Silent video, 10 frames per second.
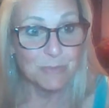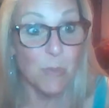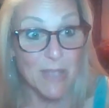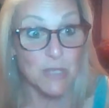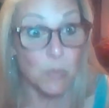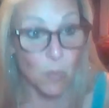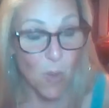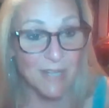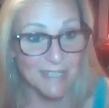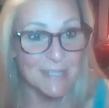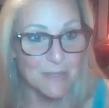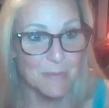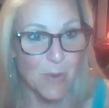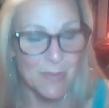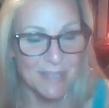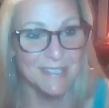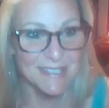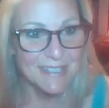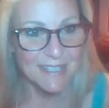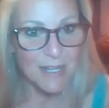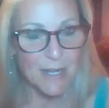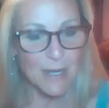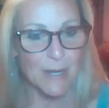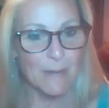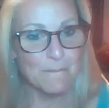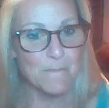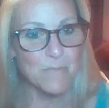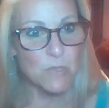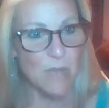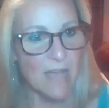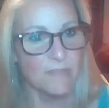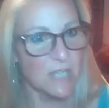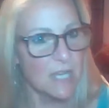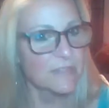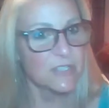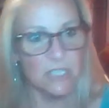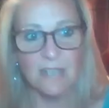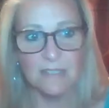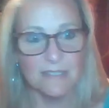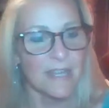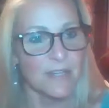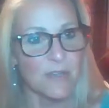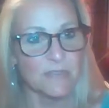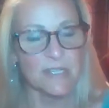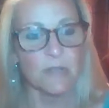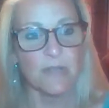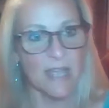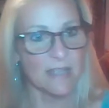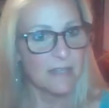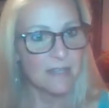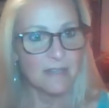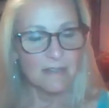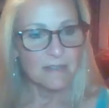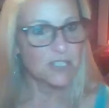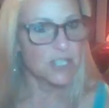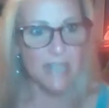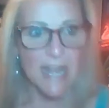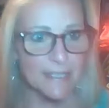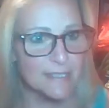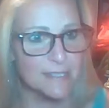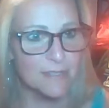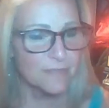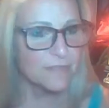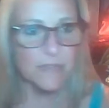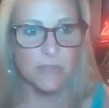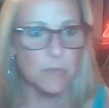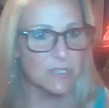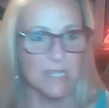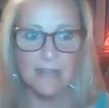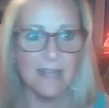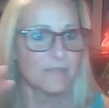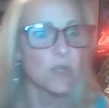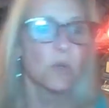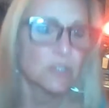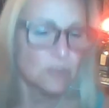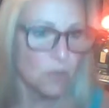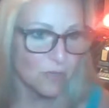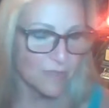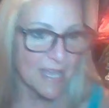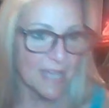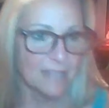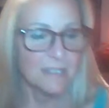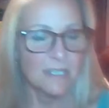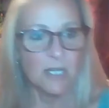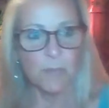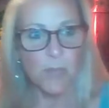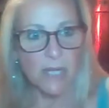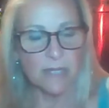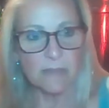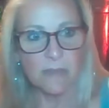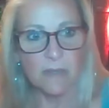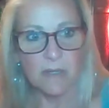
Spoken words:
the way you want it in the moment, you have to kind of adjust, and you have to say, okay, genetics, 50%, I have no control over that. But